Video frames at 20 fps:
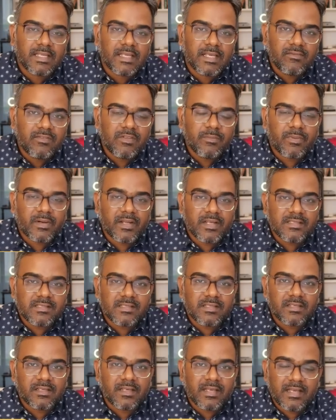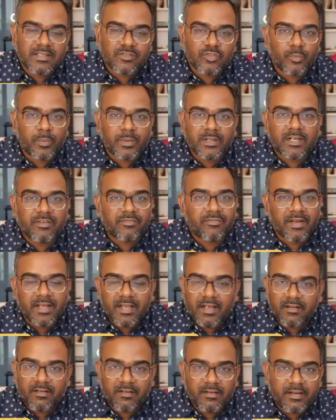if the price has opened at
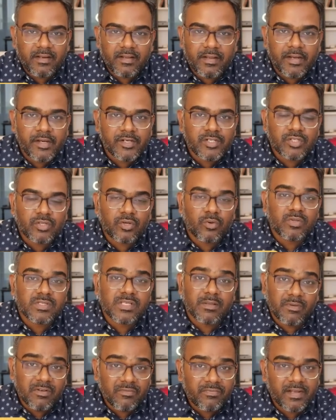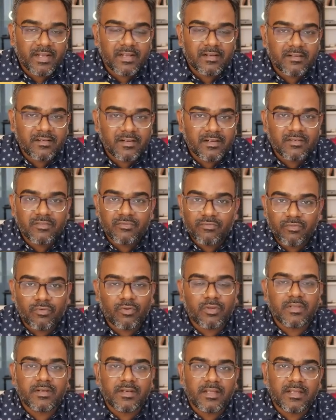500, it should close above 500
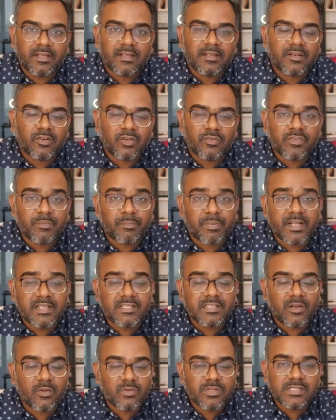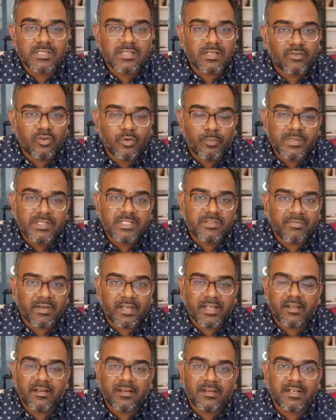for the day. Now, if the price opens at
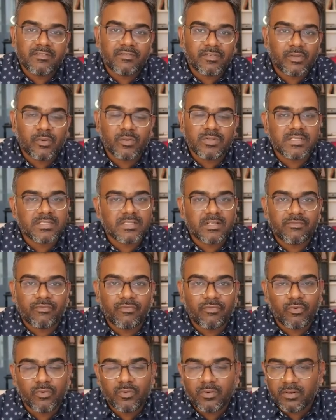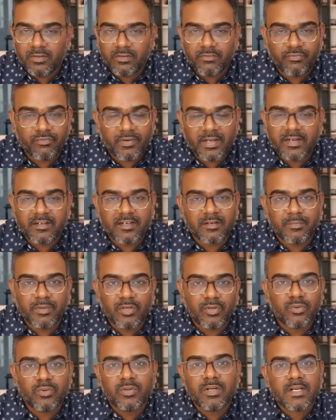500 and if it closes at 500
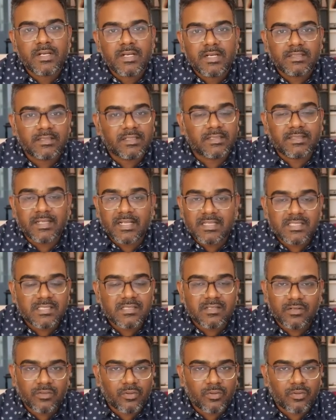below, then that